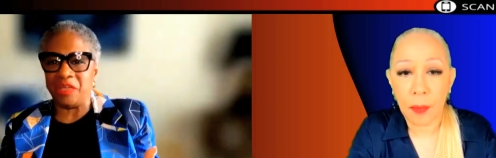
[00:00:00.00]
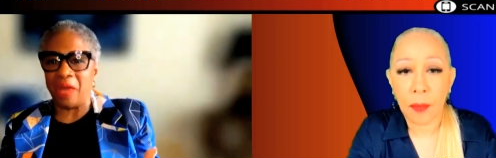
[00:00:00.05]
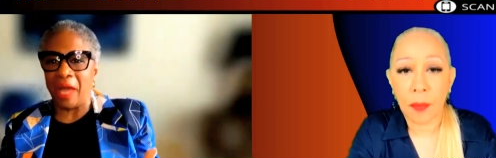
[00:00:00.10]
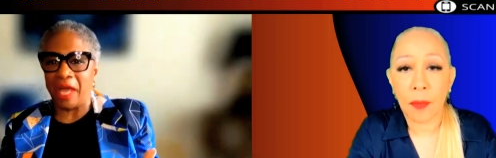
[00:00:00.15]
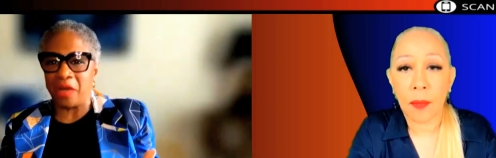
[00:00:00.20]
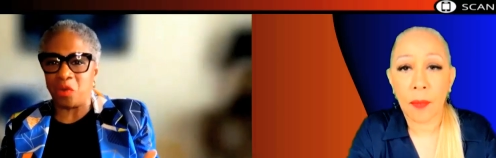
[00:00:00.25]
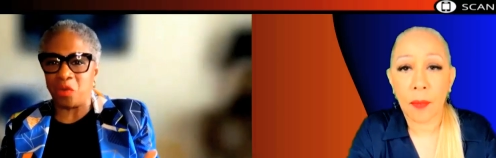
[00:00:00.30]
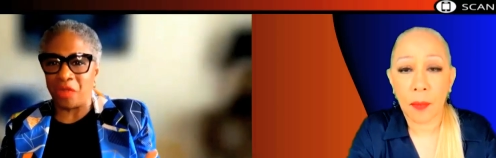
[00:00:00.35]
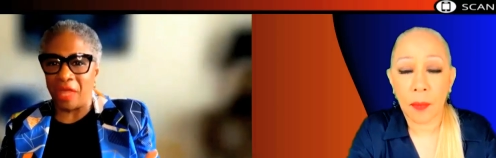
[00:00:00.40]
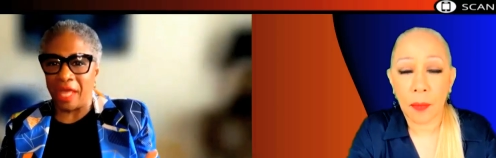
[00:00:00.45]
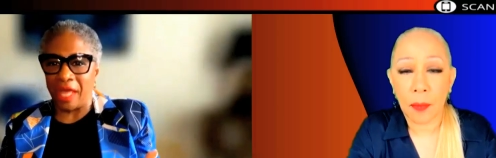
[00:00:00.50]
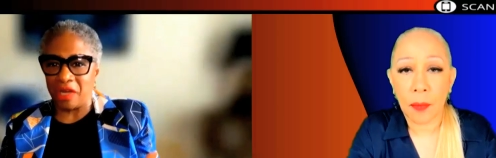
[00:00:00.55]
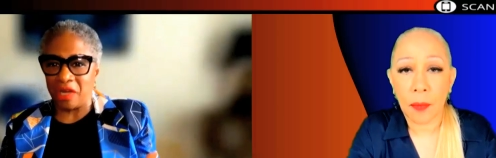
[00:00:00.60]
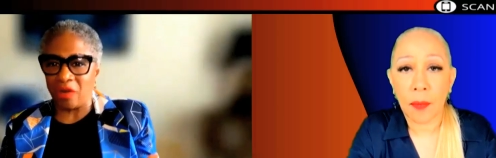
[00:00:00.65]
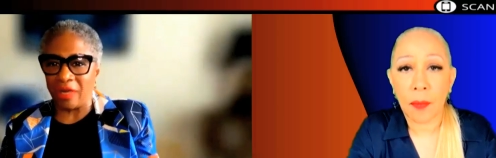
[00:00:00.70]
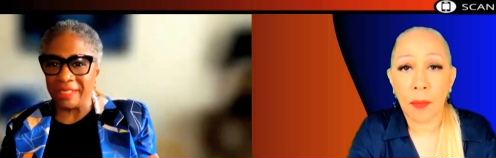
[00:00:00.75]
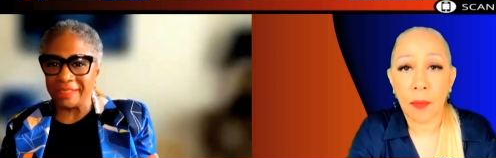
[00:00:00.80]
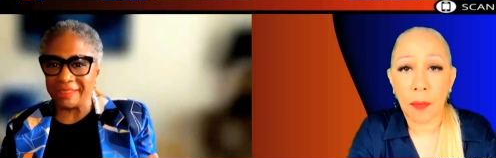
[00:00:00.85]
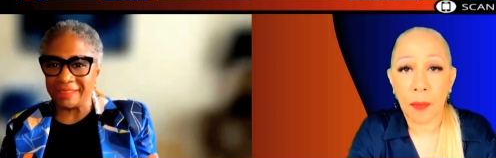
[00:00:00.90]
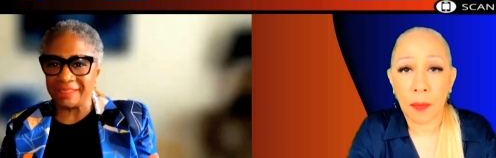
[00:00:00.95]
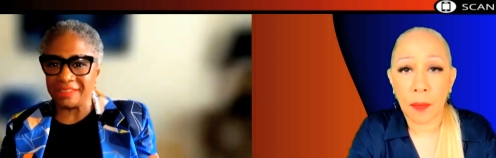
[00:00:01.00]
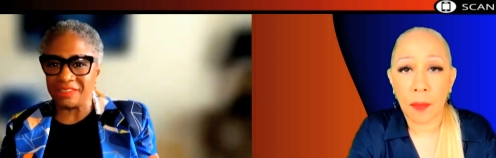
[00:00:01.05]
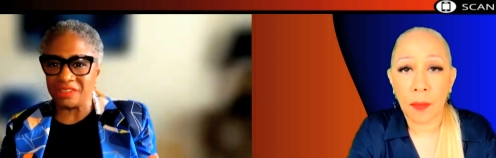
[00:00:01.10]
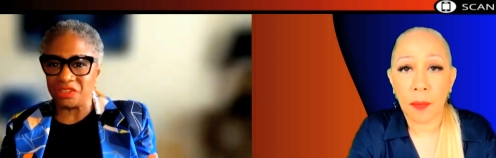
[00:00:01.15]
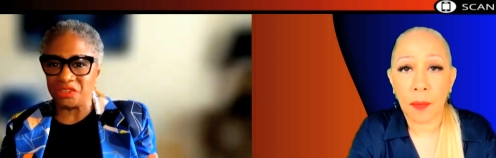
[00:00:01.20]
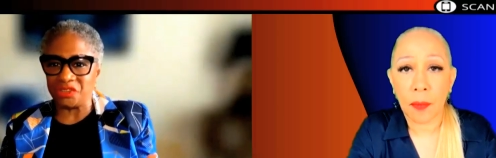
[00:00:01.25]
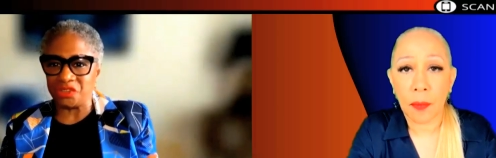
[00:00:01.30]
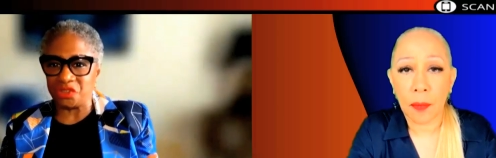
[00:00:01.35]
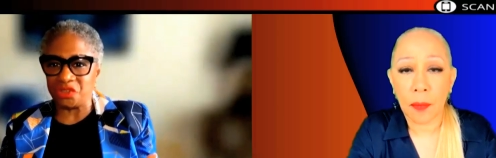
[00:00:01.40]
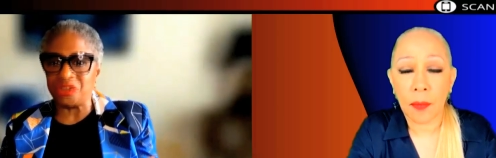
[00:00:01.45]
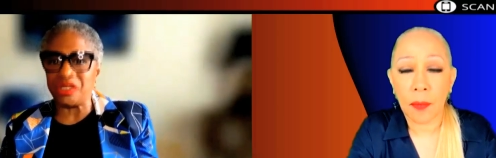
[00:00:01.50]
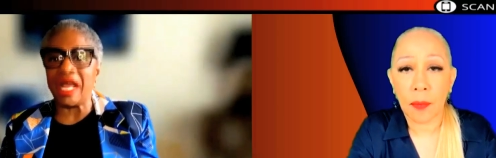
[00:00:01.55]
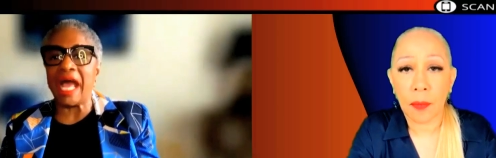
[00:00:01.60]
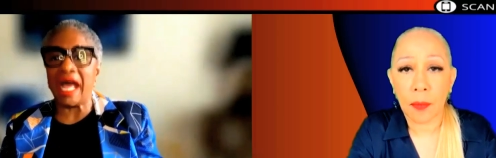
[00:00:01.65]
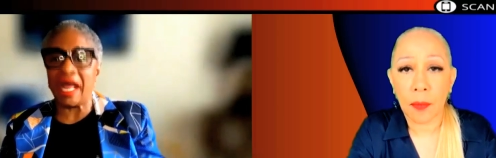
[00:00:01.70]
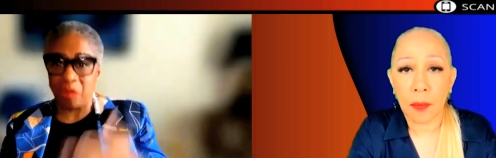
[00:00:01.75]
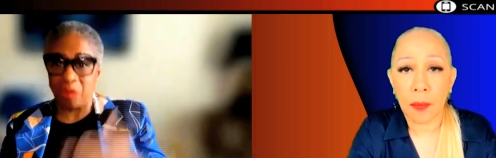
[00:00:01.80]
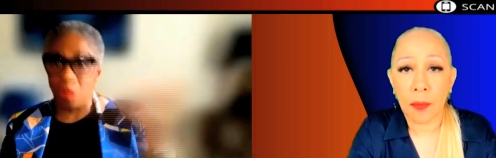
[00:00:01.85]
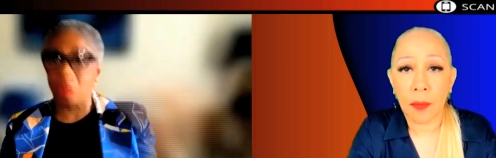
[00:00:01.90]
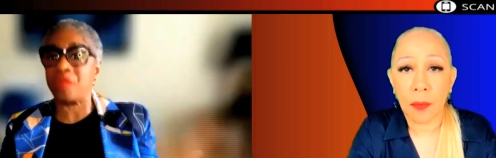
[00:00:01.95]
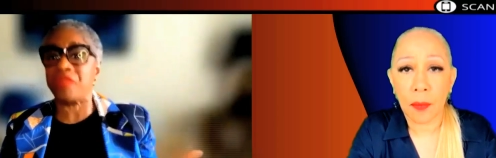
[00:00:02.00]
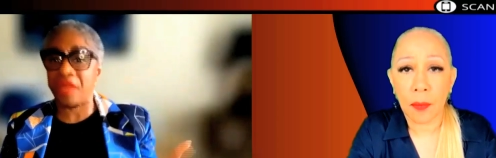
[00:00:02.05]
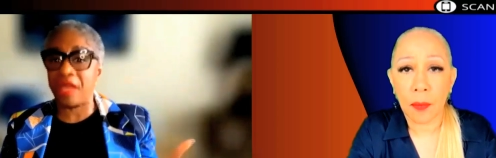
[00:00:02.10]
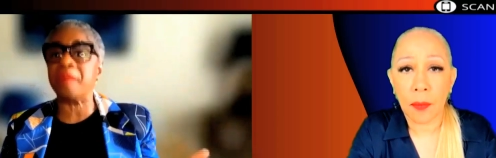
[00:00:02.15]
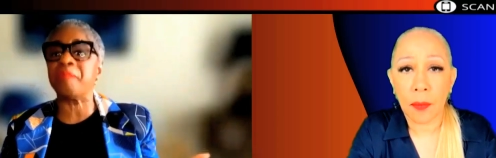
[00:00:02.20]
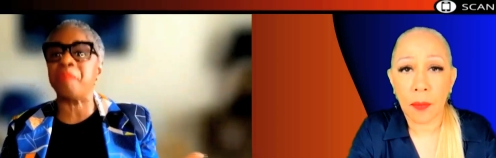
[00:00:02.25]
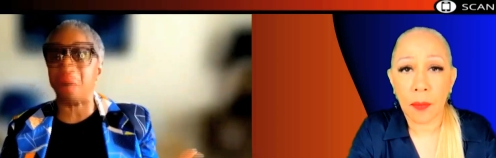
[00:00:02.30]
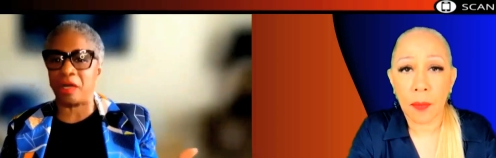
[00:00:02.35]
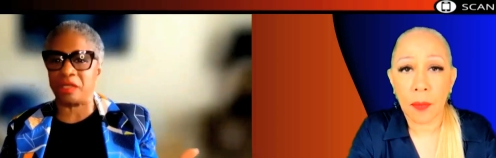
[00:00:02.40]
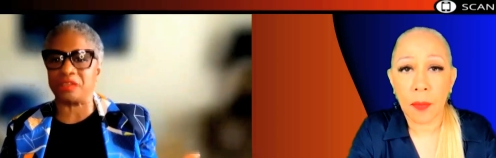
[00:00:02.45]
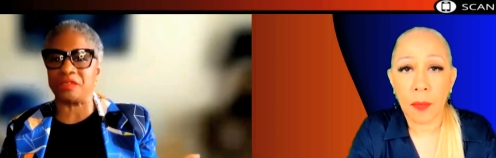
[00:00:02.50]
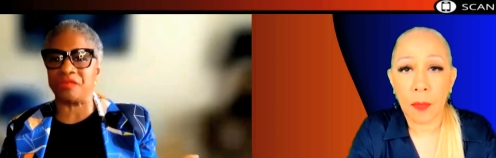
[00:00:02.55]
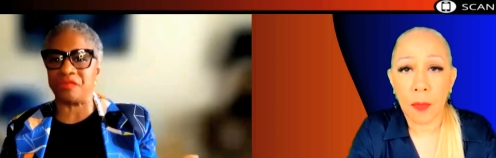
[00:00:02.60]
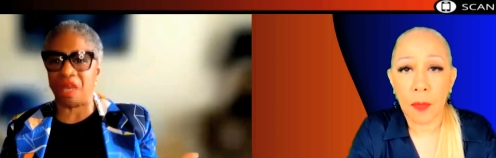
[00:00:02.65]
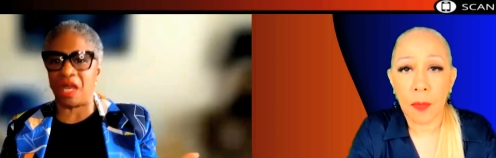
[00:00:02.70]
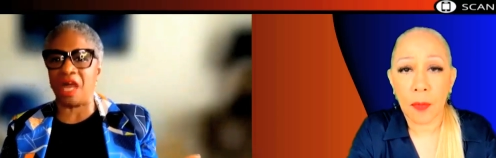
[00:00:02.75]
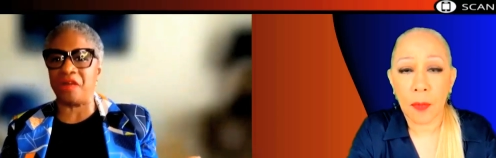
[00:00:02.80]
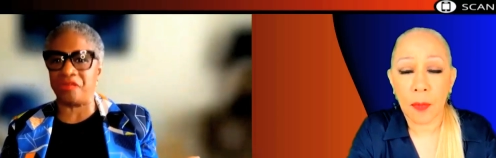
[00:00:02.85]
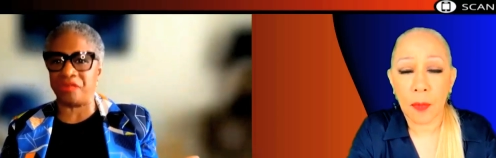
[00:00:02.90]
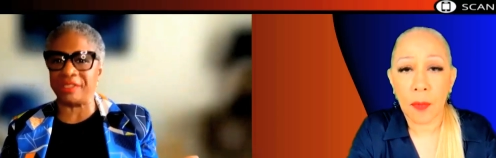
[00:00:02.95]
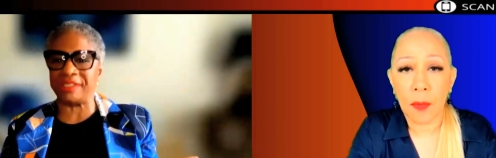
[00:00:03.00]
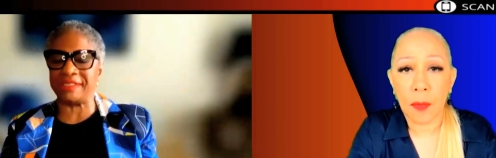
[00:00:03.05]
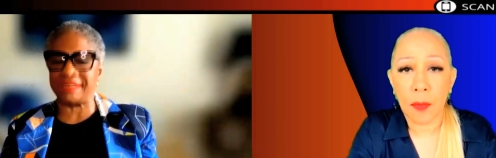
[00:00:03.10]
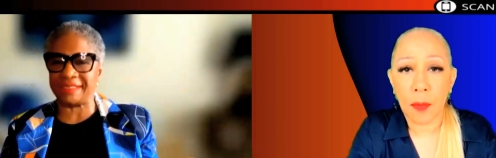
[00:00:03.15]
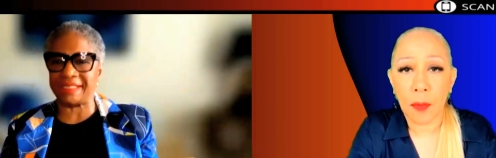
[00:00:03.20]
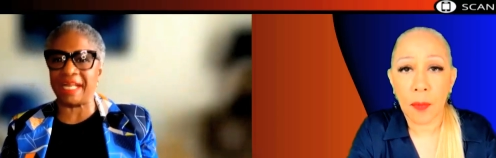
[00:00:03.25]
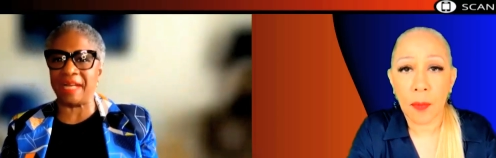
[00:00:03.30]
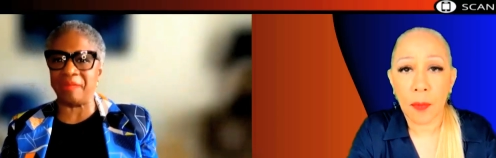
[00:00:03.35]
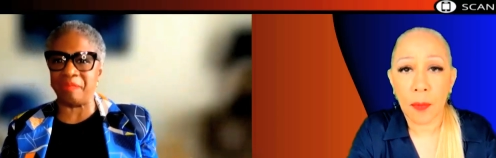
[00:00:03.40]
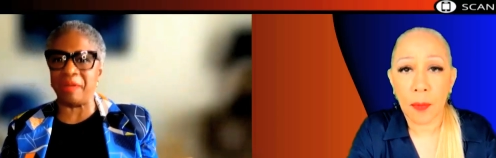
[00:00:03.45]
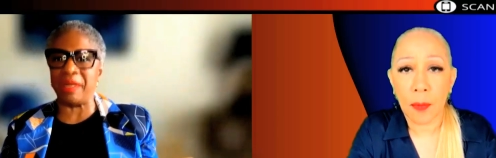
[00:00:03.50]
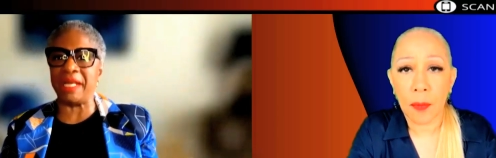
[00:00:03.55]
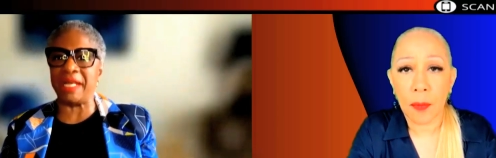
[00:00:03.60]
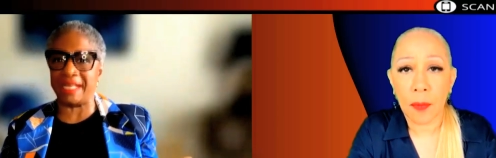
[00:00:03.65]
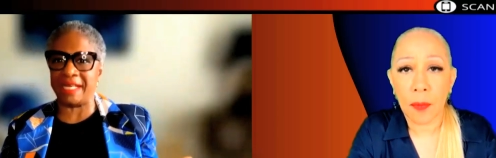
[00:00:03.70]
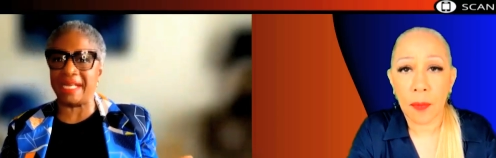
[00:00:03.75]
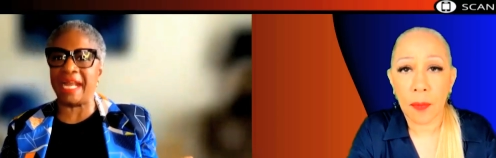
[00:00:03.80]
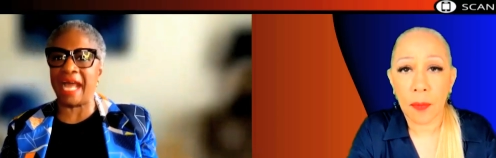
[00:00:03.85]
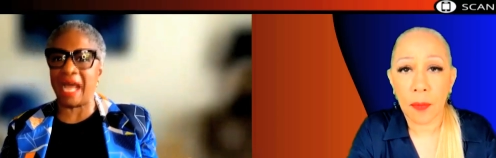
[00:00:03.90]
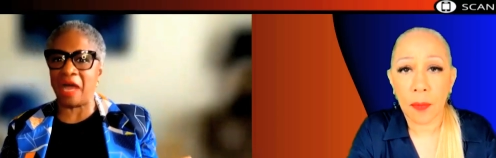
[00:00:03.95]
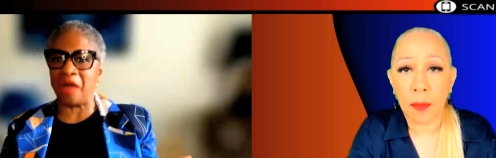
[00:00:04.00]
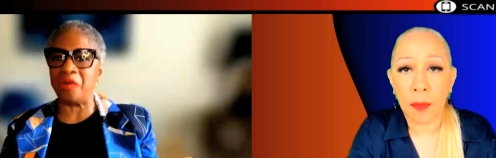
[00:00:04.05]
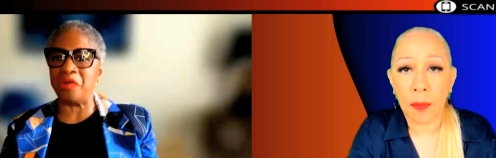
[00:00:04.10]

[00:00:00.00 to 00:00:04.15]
Speaker 1: you had all that crisis in Sudan. Well, they're part of the 110 million now